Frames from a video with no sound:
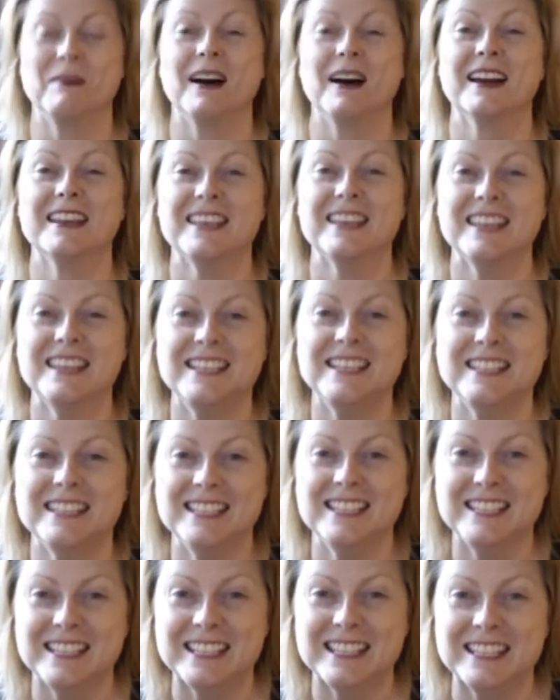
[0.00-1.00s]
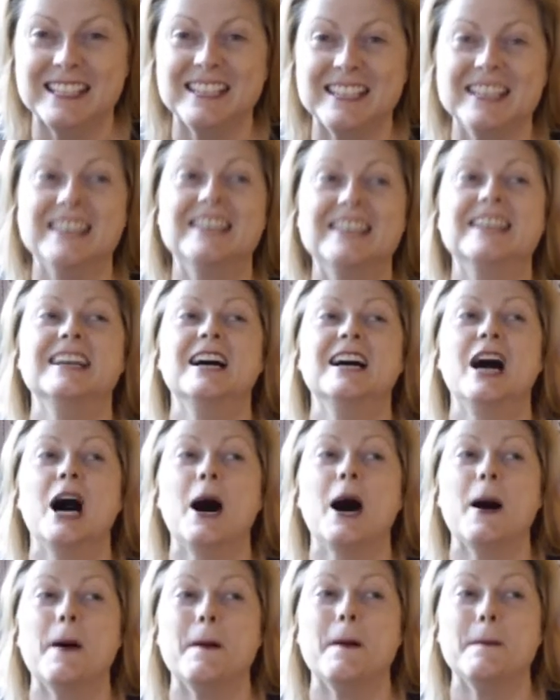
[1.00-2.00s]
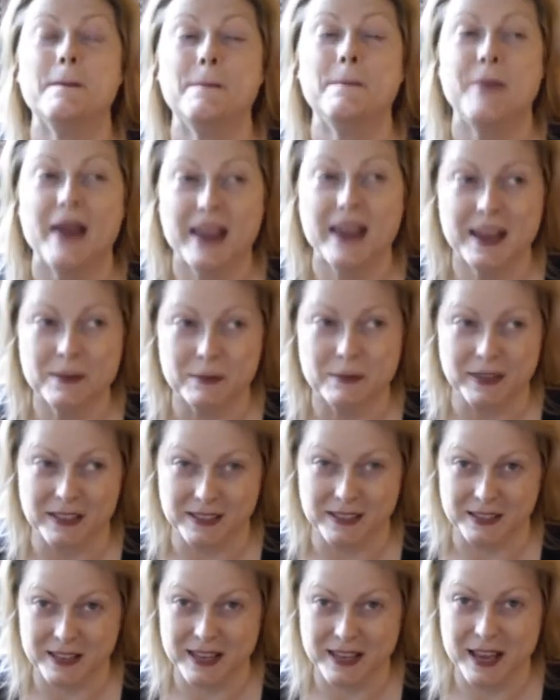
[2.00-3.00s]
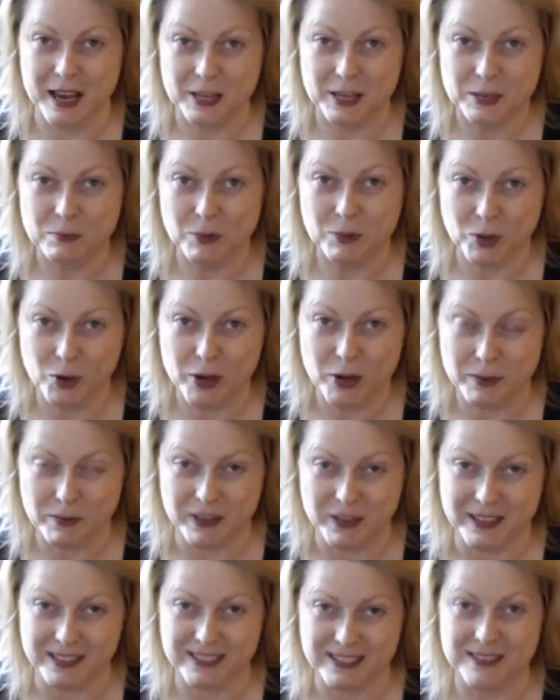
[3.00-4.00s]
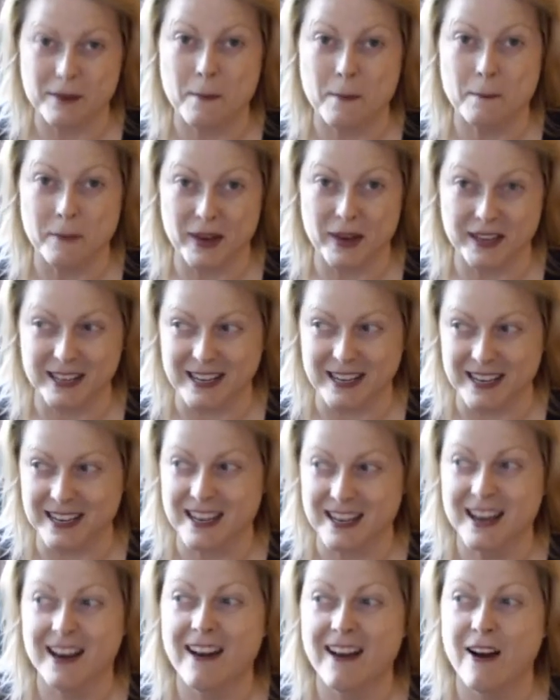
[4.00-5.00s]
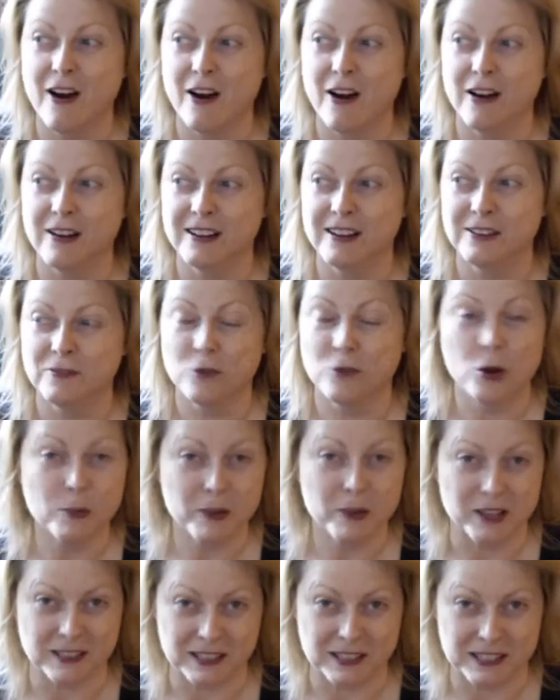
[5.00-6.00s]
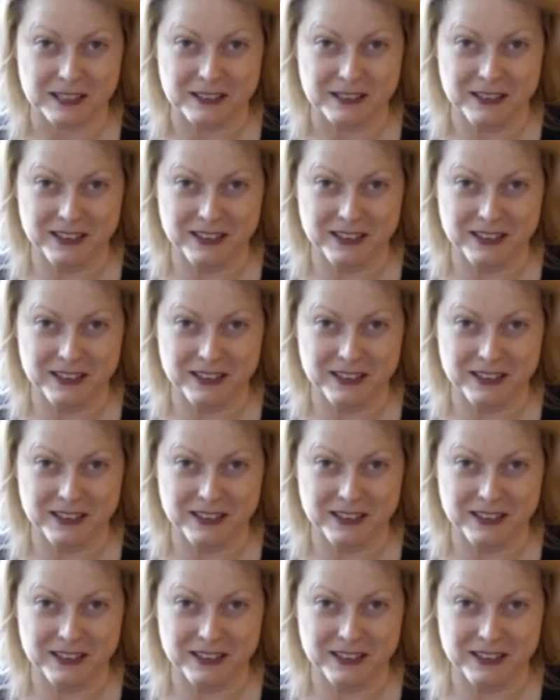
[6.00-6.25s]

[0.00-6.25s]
my EDD payment, the unemployment money, four months